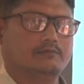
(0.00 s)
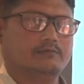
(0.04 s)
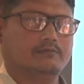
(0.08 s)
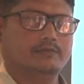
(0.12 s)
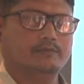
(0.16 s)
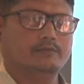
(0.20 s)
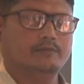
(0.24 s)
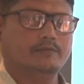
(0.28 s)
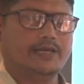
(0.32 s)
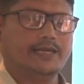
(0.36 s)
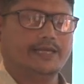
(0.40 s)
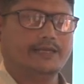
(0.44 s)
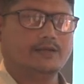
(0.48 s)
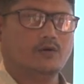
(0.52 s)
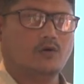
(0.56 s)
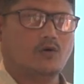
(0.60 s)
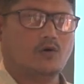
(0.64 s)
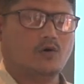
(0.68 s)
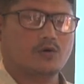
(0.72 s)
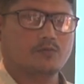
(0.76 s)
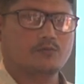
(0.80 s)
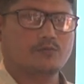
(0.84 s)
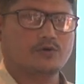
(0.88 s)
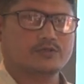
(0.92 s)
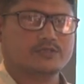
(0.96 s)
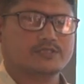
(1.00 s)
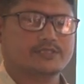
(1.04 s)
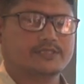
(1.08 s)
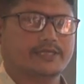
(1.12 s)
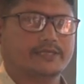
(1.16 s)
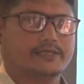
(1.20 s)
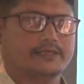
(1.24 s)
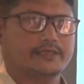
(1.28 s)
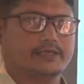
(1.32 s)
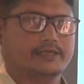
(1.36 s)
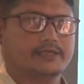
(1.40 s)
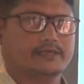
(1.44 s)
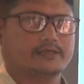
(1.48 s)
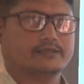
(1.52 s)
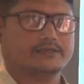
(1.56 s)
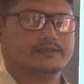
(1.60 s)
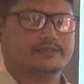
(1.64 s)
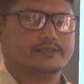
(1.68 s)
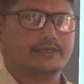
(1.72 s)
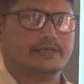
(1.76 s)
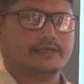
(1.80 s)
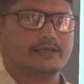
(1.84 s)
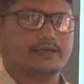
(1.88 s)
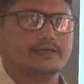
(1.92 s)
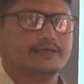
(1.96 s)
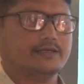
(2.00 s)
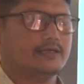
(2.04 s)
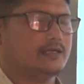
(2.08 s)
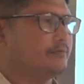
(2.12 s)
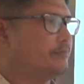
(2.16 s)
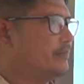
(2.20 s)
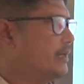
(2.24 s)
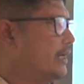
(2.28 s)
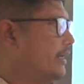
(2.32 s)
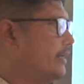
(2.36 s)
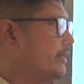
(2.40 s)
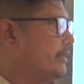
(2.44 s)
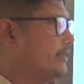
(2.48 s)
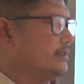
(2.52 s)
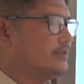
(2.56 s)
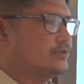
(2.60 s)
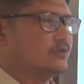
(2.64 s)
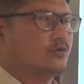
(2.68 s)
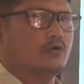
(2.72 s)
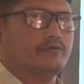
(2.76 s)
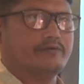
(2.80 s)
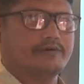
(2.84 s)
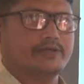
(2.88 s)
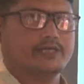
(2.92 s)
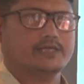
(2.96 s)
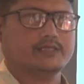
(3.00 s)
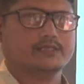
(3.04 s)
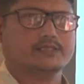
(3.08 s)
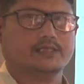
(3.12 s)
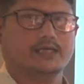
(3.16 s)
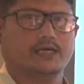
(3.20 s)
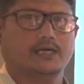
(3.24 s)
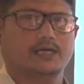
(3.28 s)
main hormones that are secreted by these ovaries